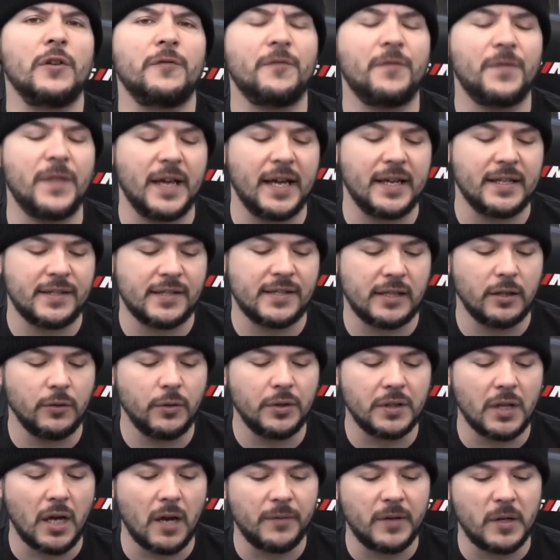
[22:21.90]
This. And look
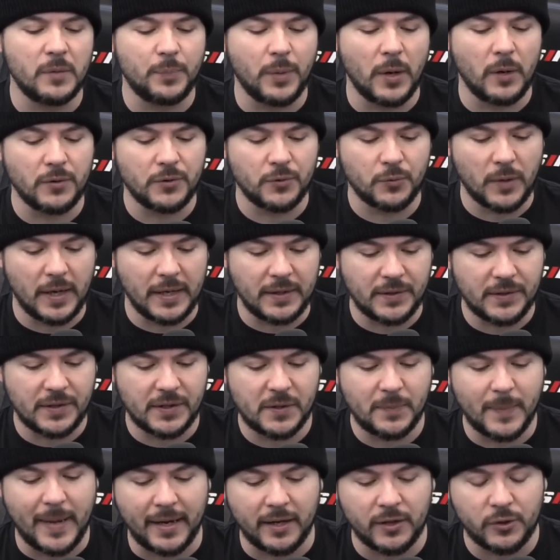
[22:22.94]
what the Huffington Post writes. This
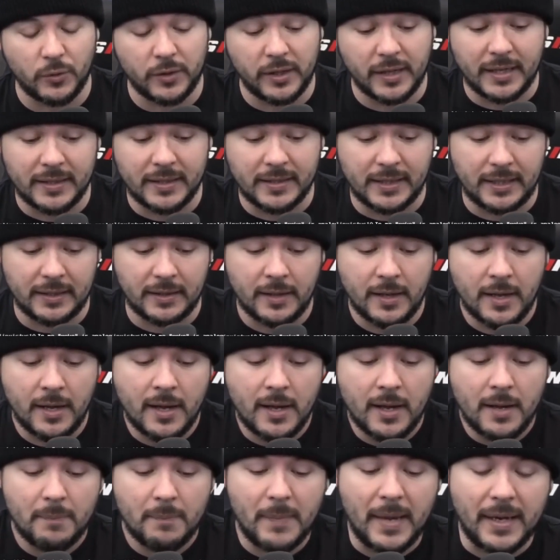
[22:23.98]
is back in 2019.
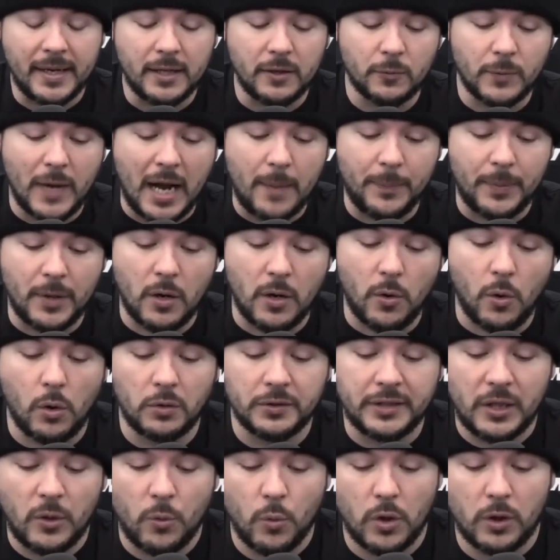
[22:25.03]
Megan Rapinoe
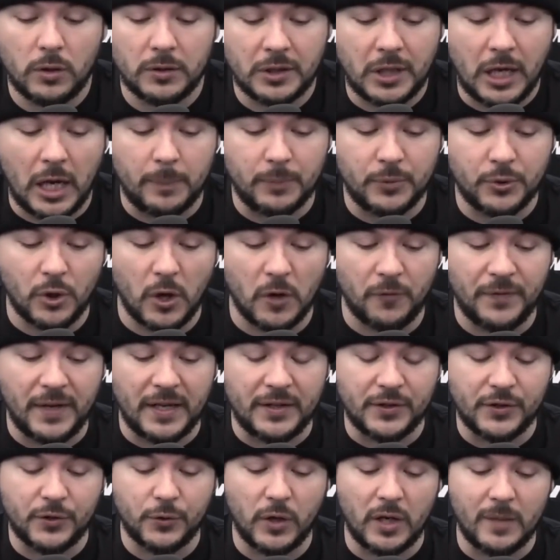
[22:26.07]
holding World Cup trophy
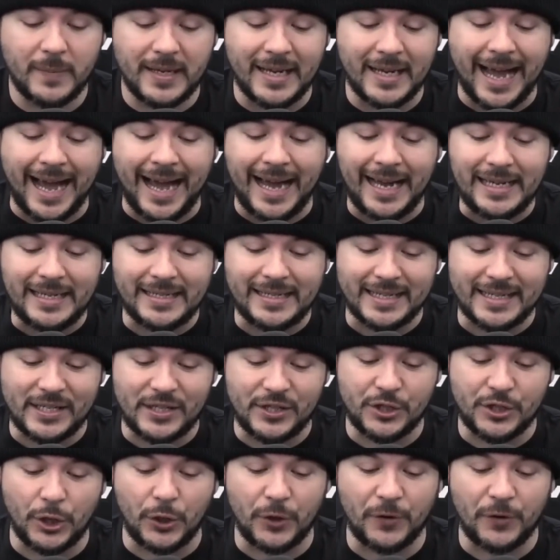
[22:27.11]
and screaming, "I
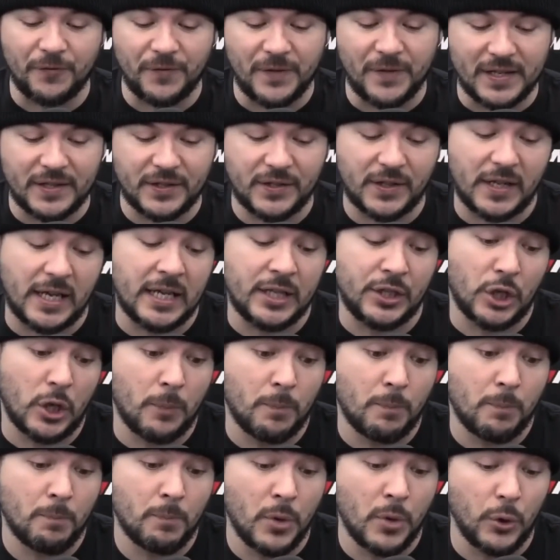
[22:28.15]
deserve this," is a
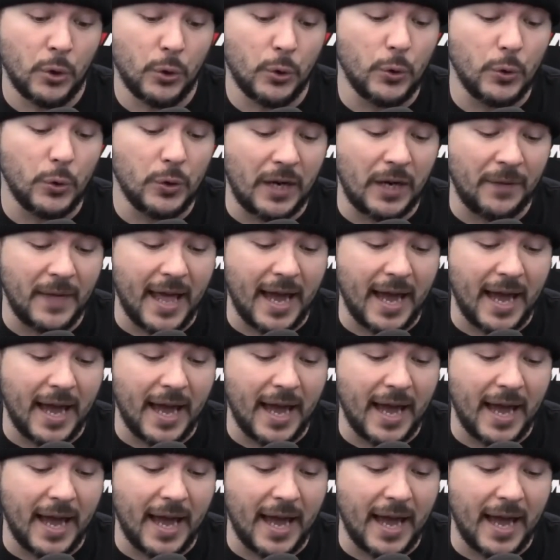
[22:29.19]
mood. And they